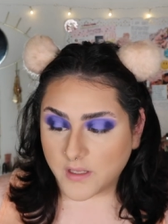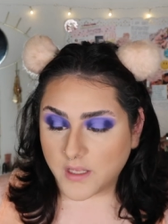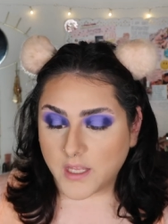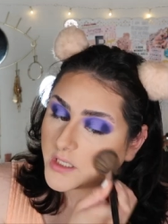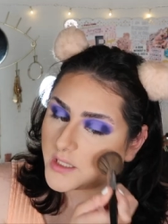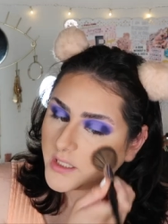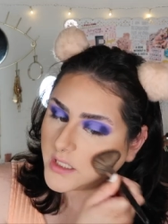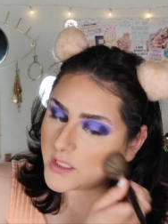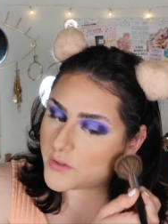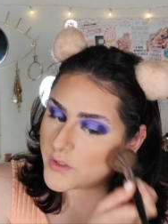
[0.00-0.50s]

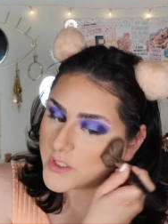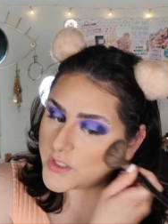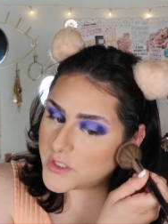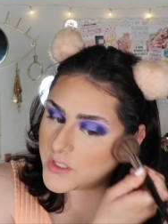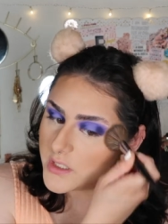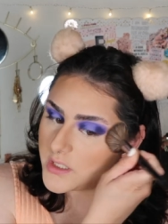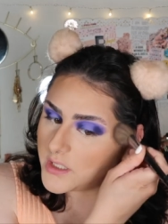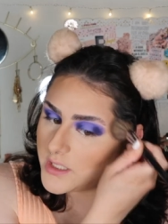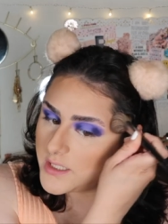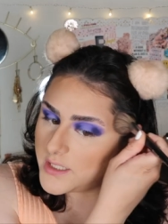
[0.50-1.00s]
Currently
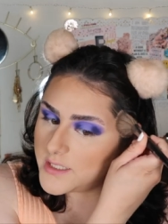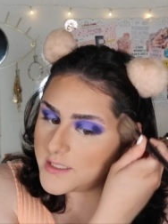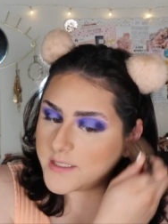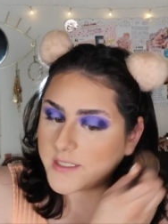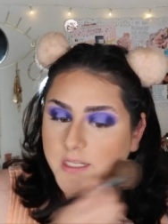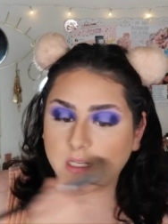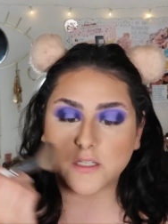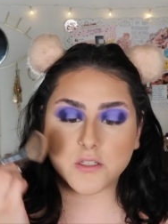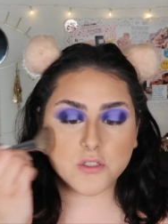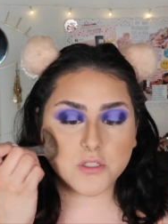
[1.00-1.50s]
Christian is
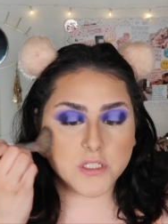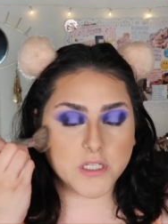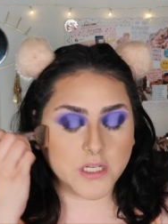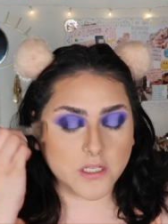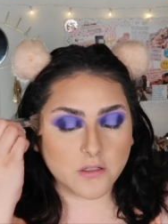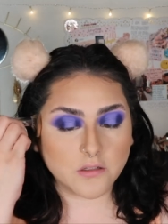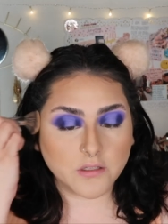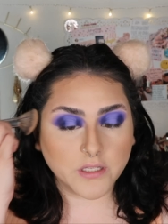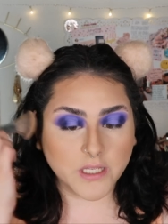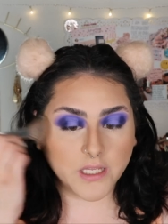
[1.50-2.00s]
in
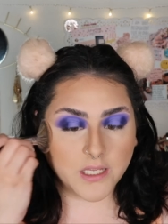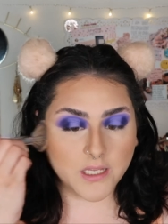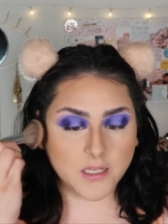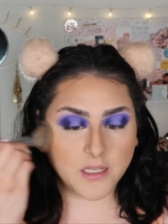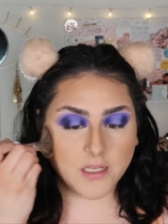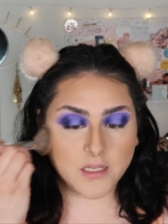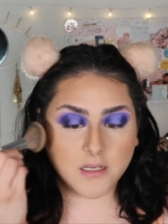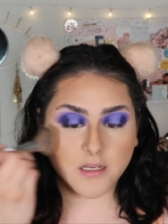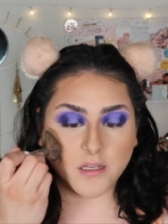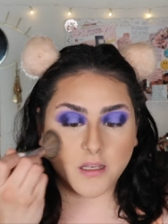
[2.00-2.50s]
jail
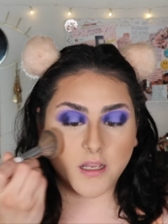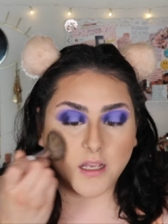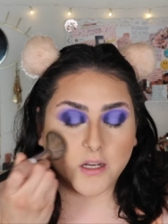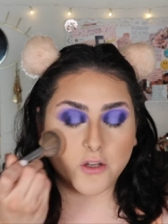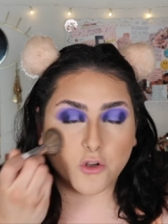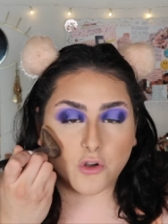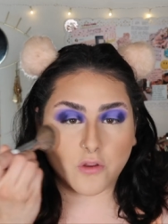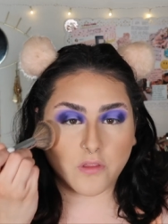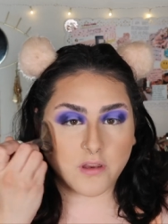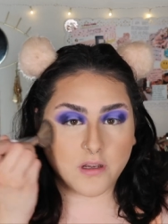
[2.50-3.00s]
in
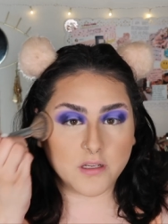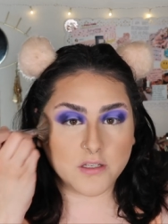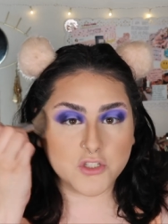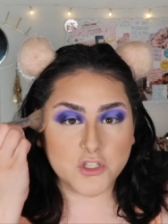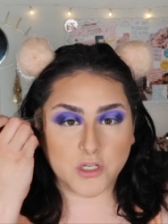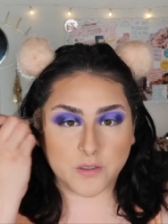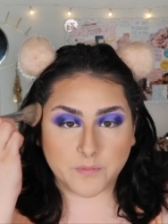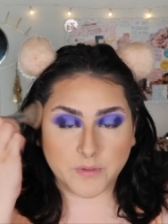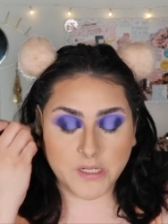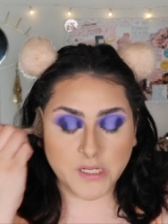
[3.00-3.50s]
northern
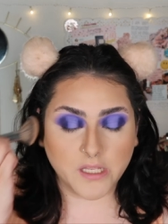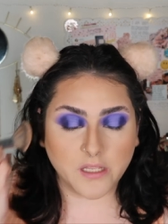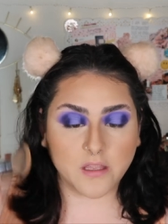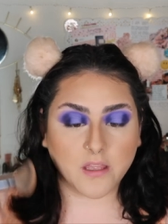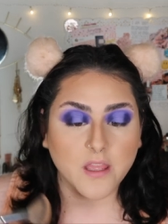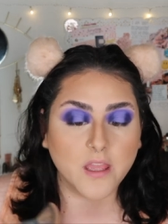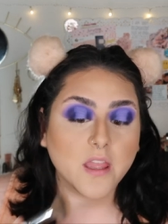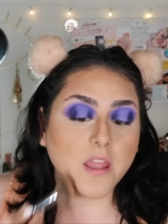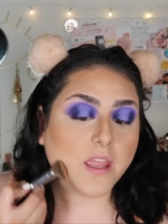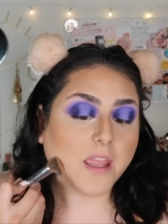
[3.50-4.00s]
Germany
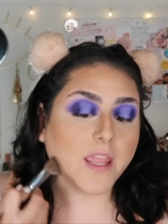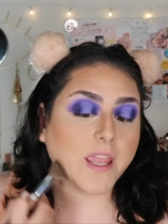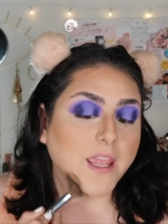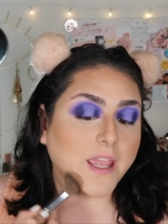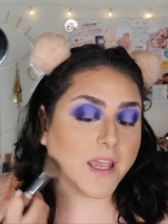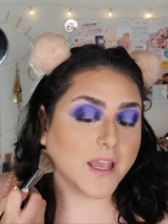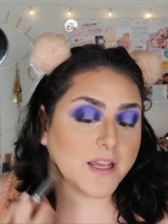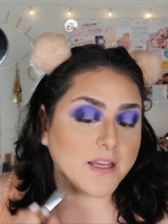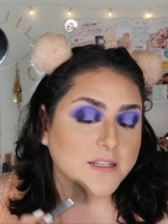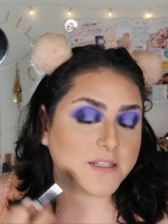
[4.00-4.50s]

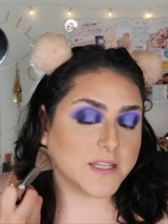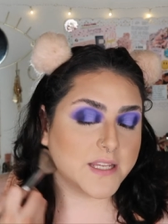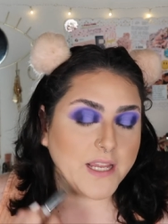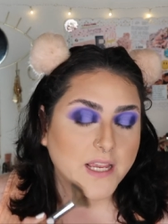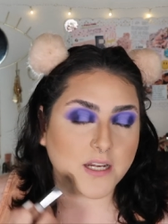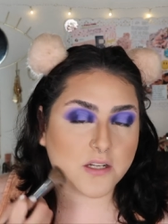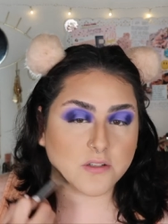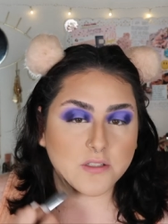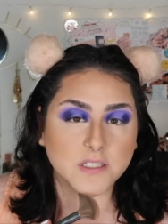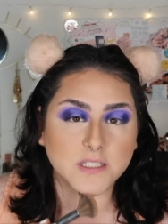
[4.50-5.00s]
and he
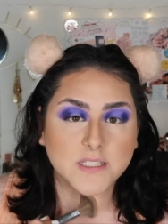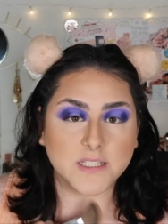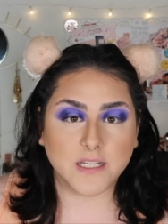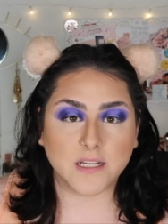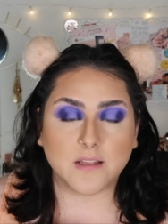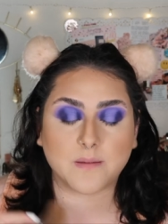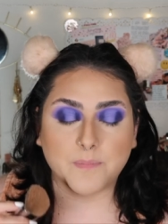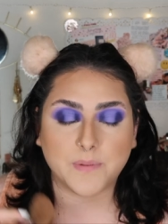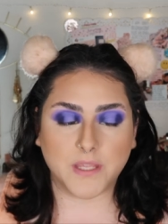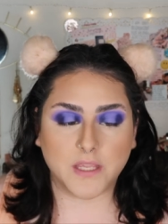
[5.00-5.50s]
actually
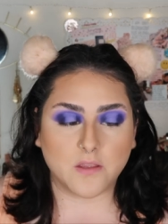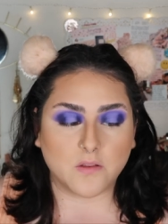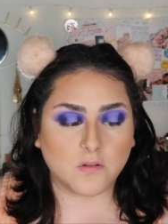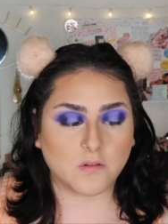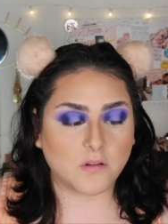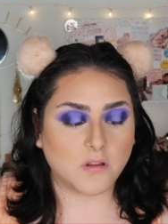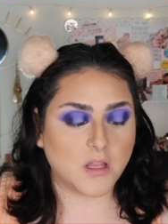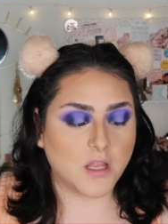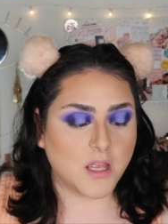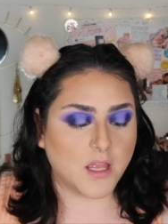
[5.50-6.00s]
did
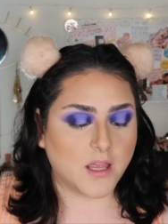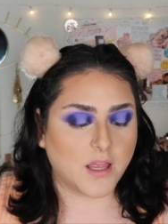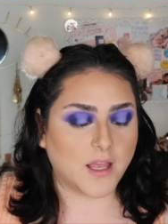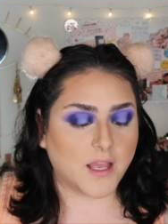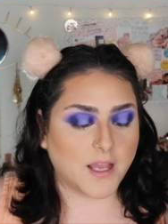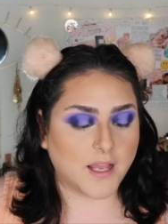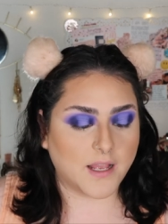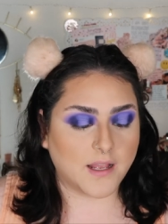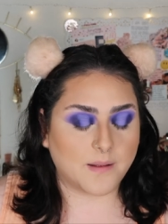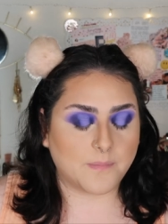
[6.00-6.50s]
appeal
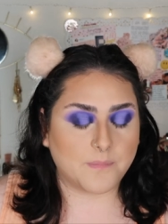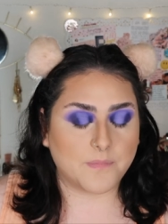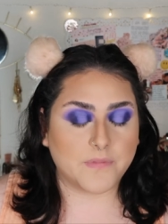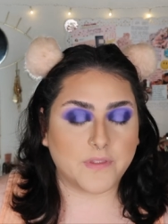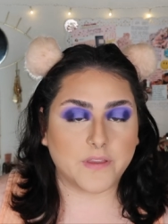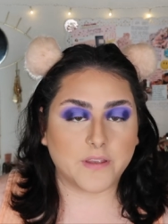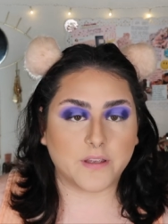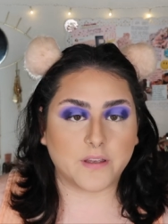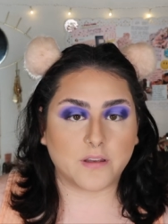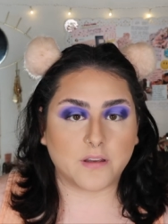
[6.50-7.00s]
um,
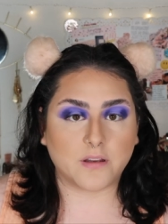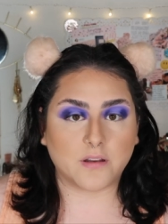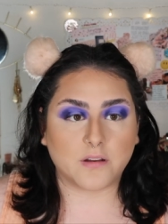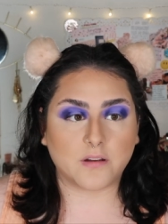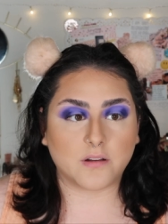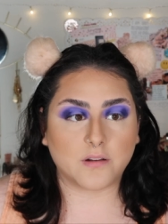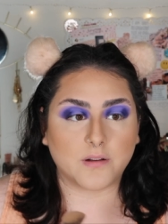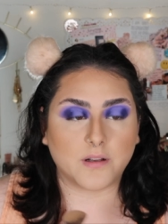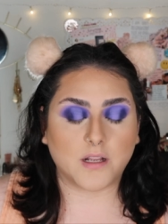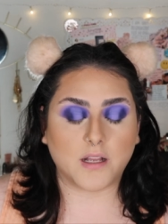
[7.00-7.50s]

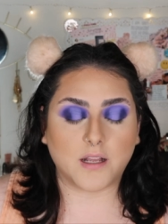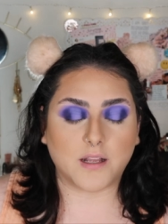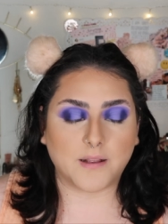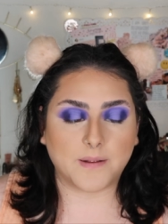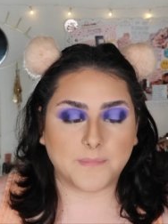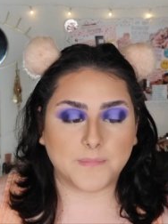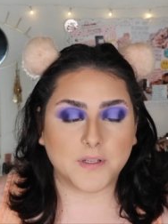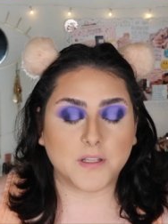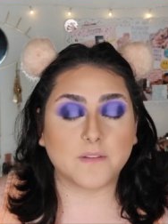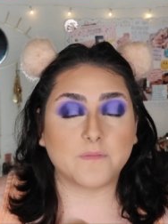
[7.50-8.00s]
the
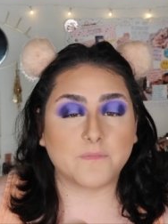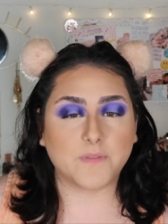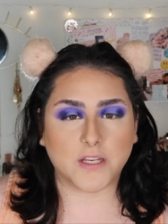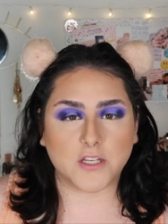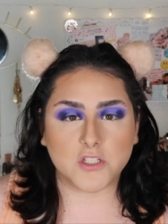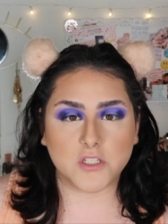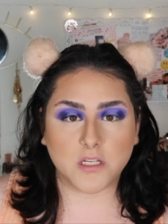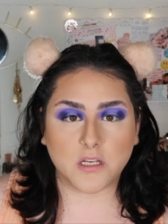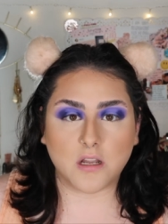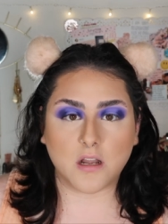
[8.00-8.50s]
um,
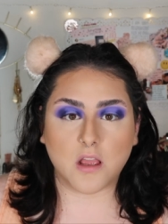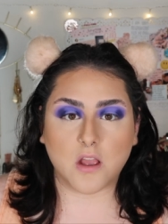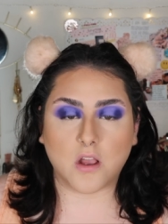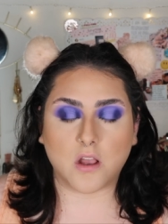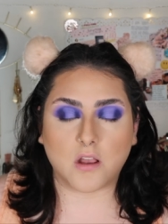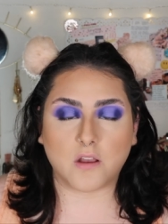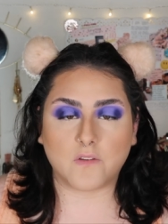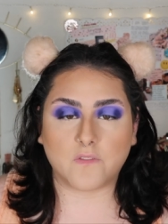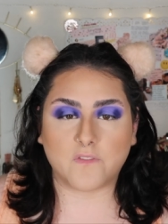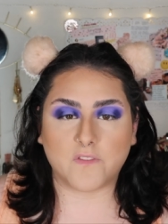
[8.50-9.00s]
conviction
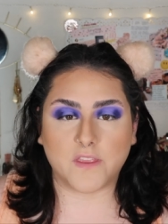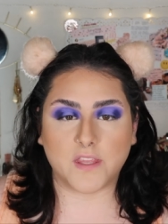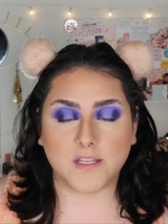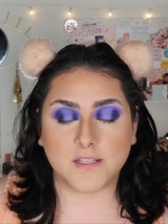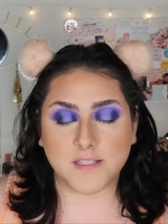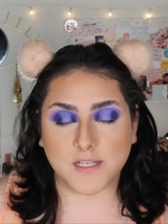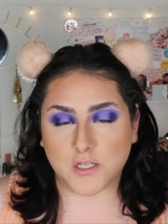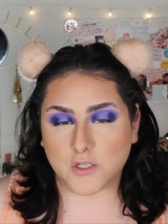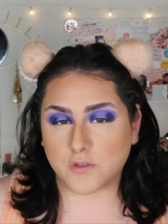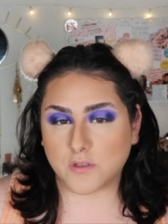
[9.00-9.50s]
of the
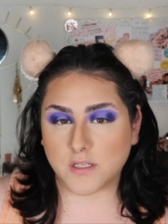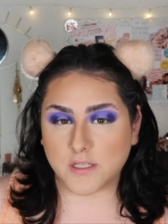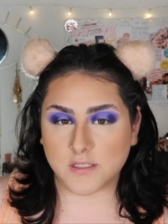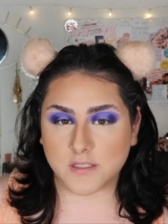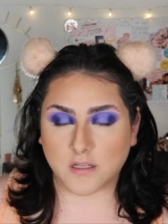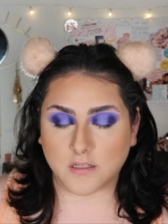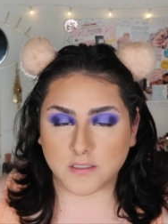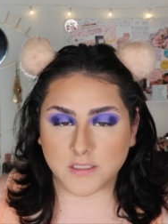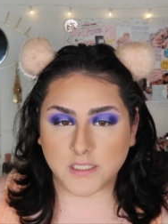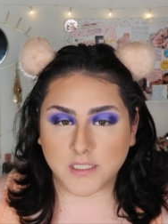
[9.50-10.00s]
sexually
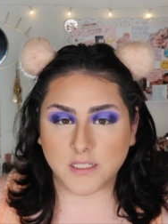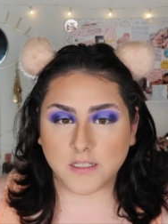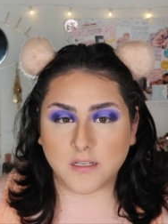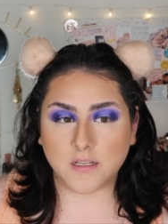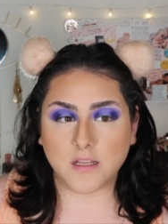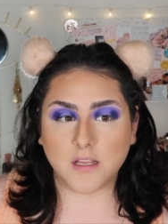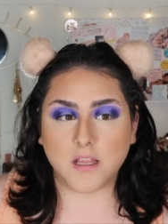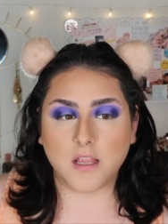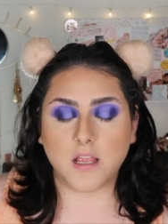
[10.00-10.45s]
assaulted